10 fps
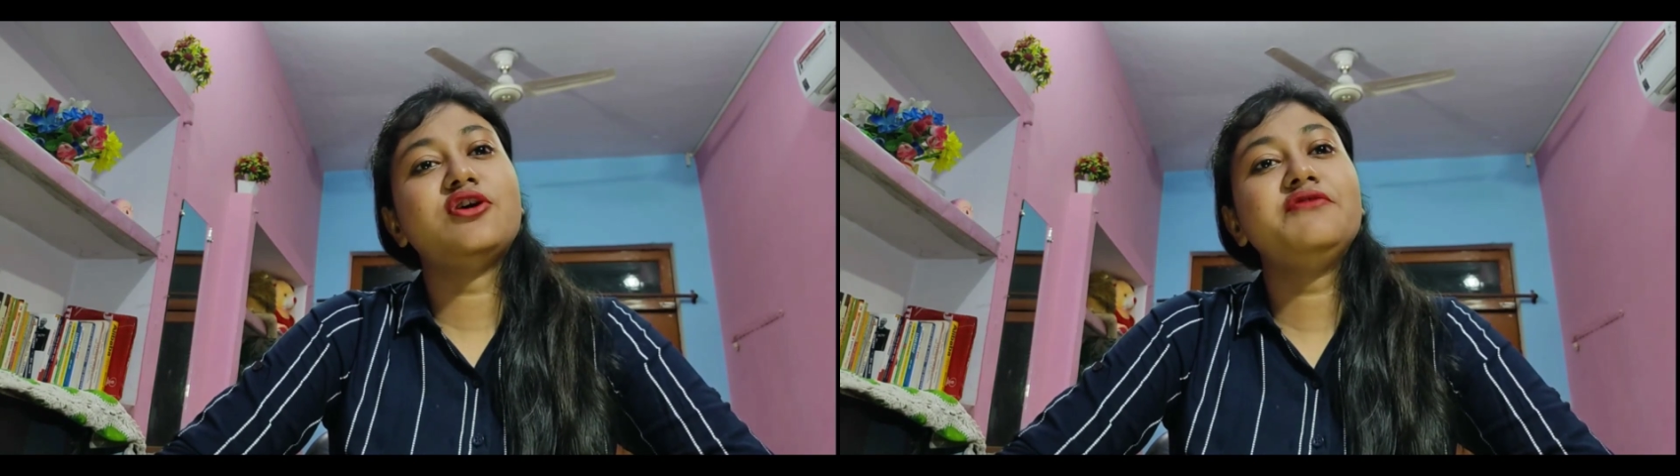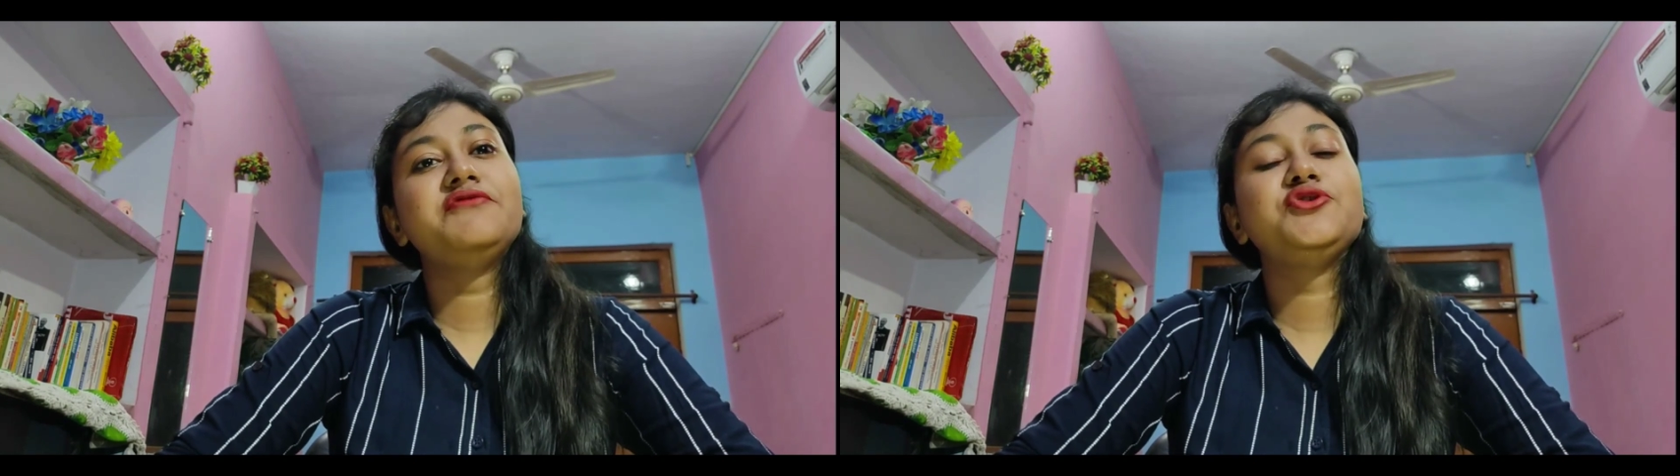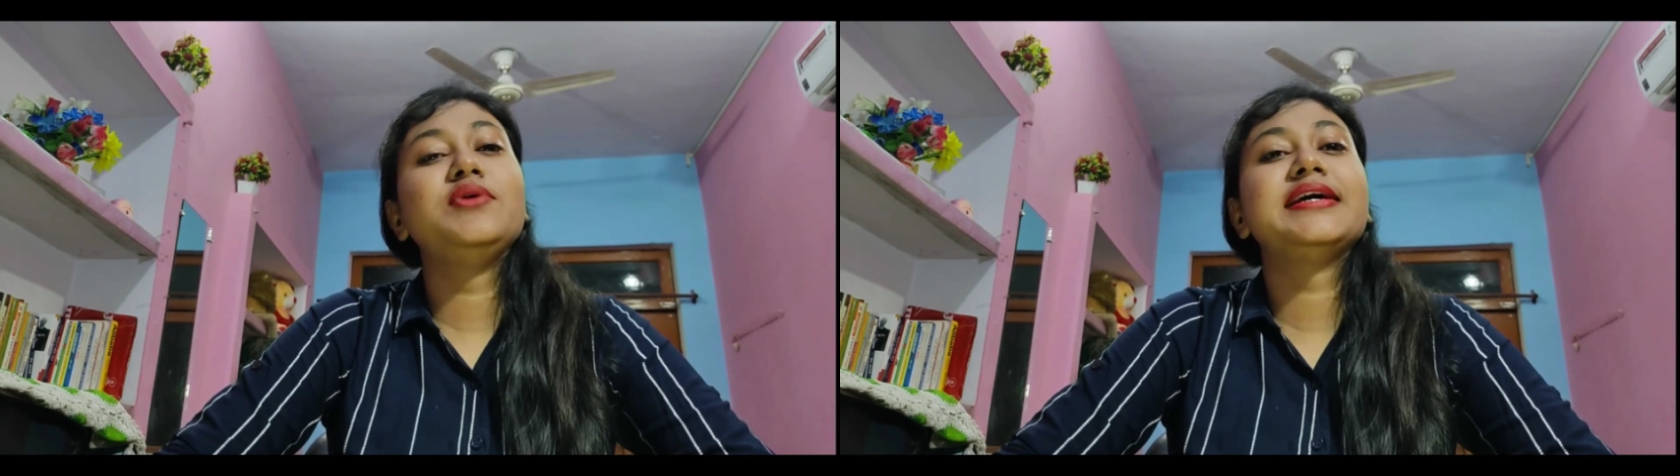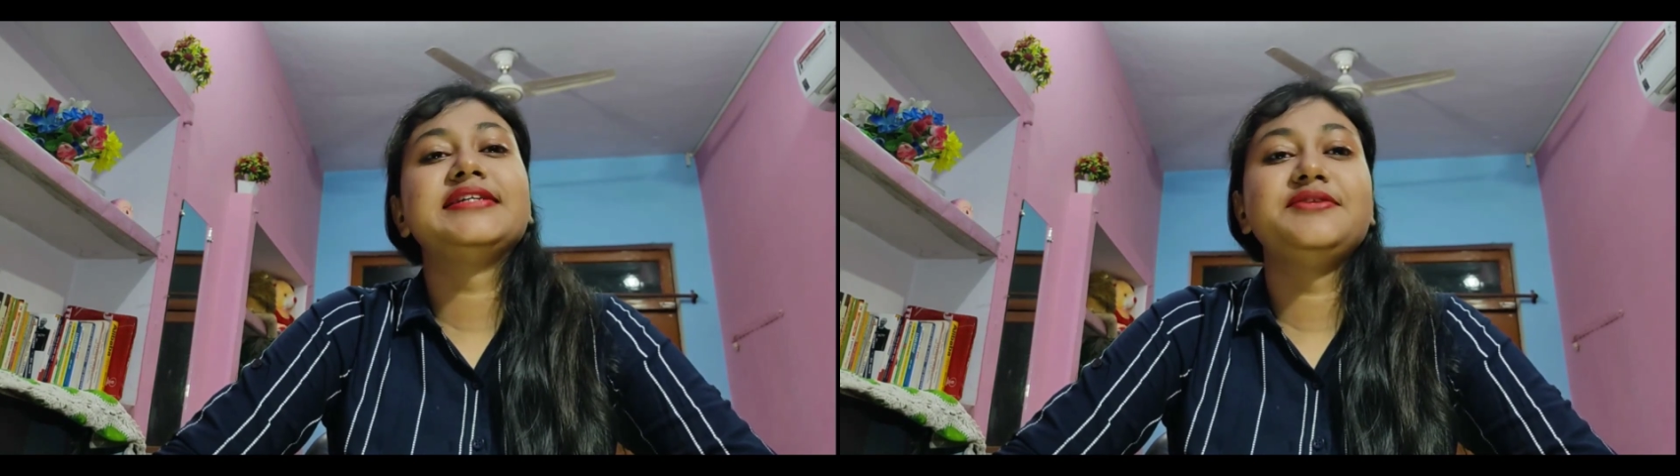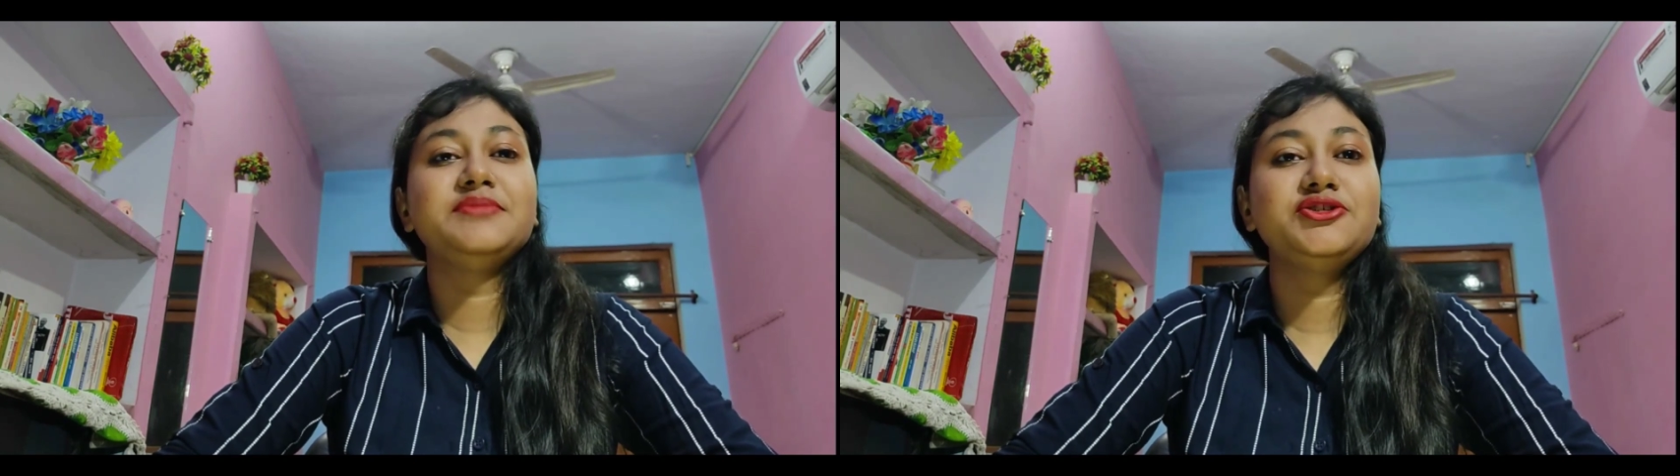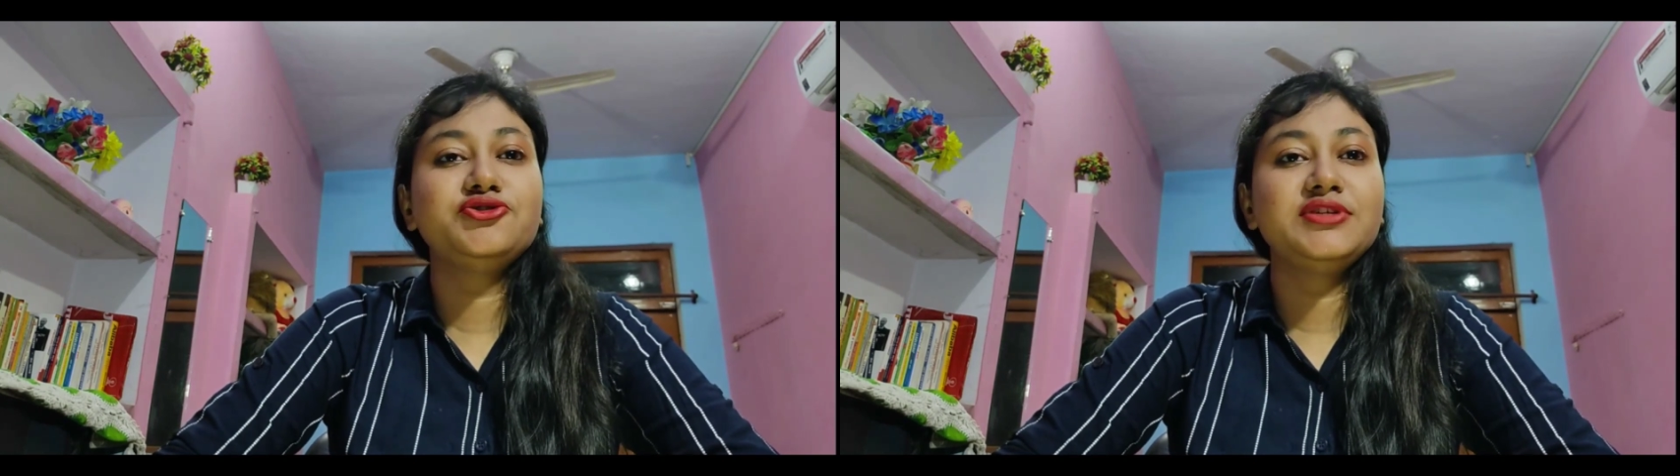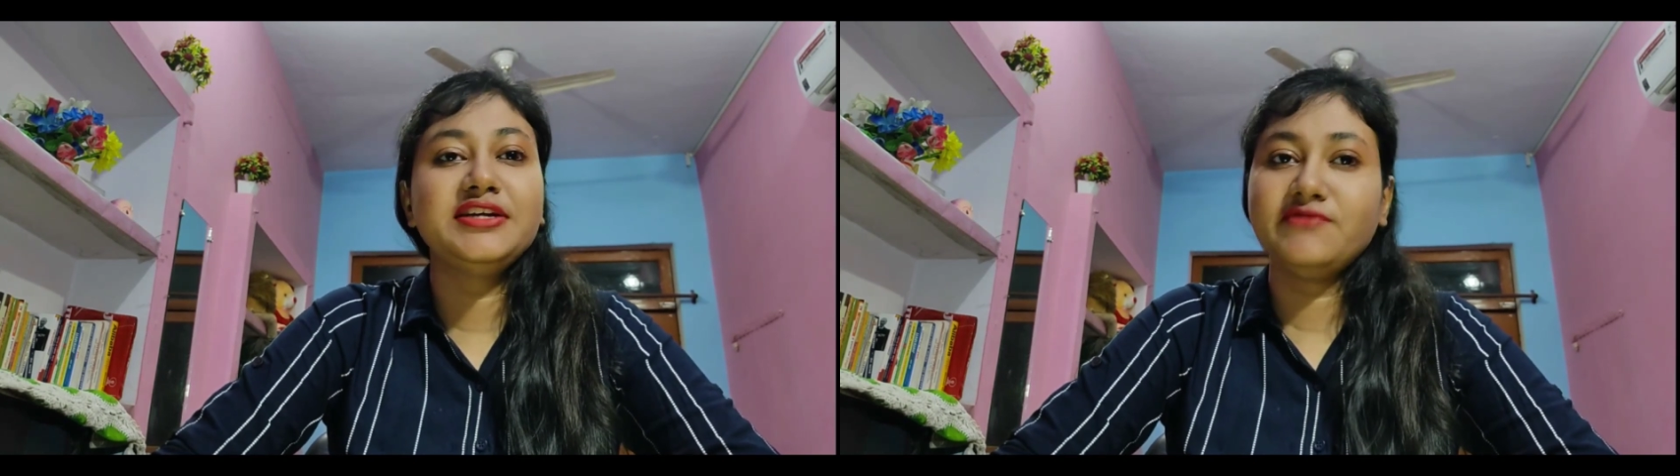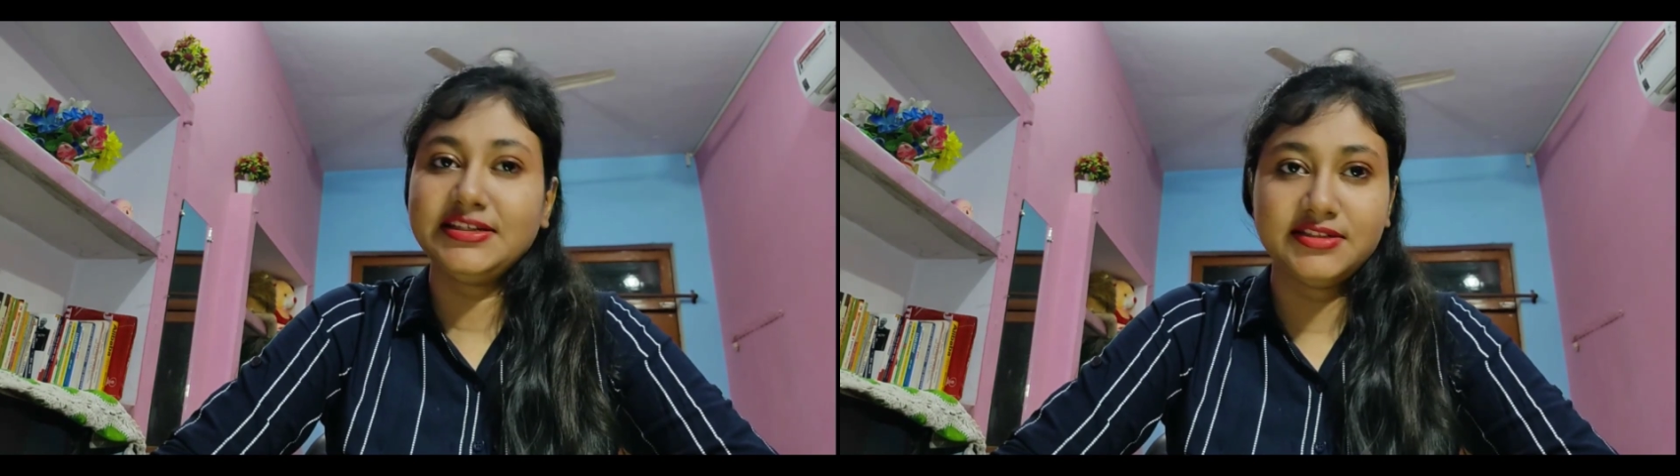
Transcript: you will get admission in veterinary